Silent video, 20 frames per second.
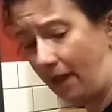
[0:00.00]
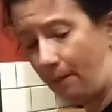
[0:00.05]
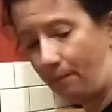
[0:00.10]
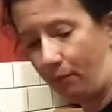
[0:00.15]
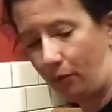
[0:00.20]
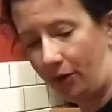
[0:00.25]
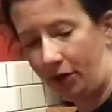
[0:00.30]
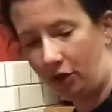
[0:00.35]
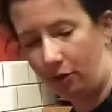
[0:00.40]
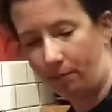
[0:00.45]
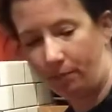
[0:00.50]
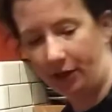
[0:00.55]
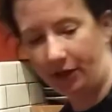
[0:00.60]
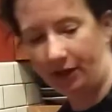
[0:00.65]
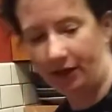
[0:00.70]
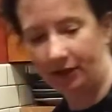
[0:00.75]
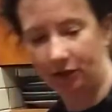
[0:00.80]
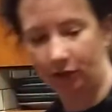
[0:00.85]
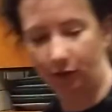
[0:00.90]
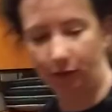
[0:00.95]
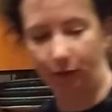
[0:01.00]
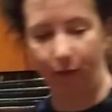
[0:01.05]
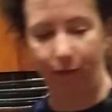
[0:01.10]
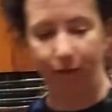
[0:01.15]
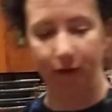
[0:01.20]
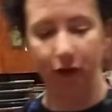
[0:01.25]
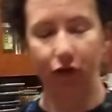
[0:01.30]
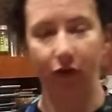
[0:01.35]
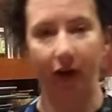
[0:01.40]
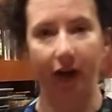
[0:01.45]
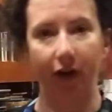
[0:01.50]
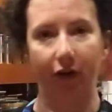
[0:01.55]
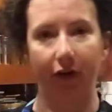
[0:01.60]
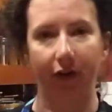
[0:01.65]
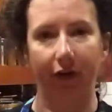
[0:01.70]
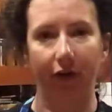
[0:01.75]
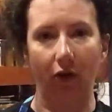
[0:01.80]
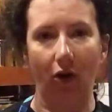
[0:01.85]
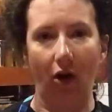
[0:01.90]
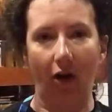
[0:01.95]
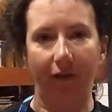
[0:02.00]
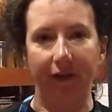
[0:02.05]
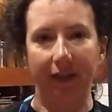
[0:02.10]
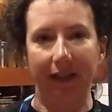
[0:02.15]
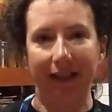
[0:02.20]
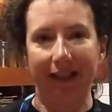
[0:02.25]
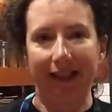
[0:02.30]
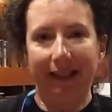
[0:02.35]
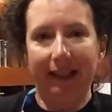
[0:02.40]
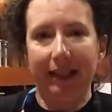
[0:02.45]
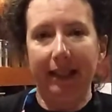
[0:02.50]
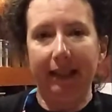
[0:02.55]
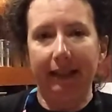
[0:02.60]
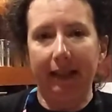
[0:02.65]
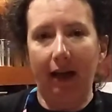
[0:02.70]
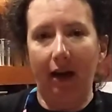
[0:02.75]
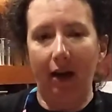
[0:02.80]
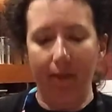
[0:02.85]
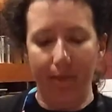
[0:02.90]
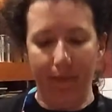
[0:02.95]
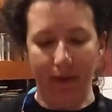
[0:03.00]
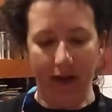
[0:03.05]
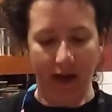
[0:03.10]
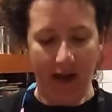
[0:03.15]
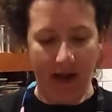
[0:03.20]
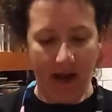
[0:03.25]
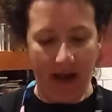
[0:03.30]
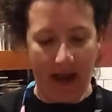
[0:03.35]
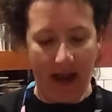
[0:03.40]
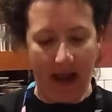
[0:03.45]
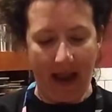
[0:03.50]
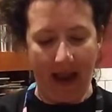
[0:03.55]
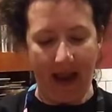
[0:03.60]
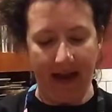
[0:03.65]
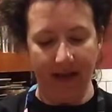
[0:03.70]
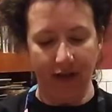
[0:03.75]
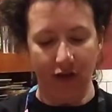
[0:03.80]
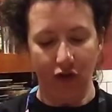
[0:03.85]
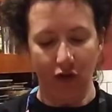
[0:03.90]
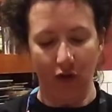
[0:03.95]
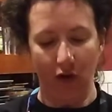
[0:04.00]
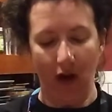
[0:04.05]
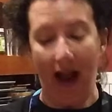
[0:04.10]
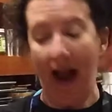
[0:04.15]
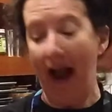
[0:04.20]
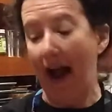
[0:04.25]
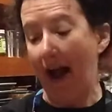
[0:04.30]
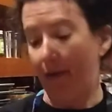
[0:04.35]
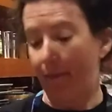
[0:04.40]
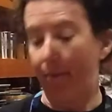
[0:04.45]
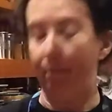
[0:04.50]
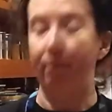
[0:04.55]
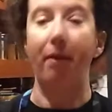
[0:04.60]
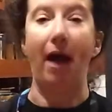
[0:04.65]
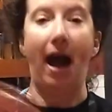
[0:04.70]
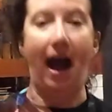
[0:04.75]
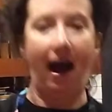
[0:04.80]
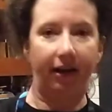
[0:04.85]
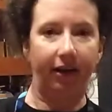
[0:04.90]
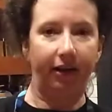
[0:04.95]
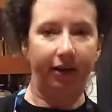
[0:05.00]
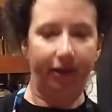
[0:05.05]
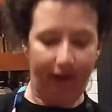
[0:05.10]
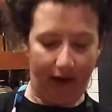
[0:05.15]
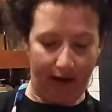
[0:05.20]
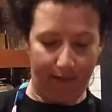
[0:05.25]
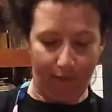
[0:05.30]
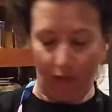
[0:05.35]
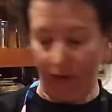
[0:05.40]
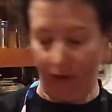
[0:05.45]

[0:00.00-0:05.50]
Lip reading: that point you put it into the refrigerator and it'll often seize up, and you'll add back. that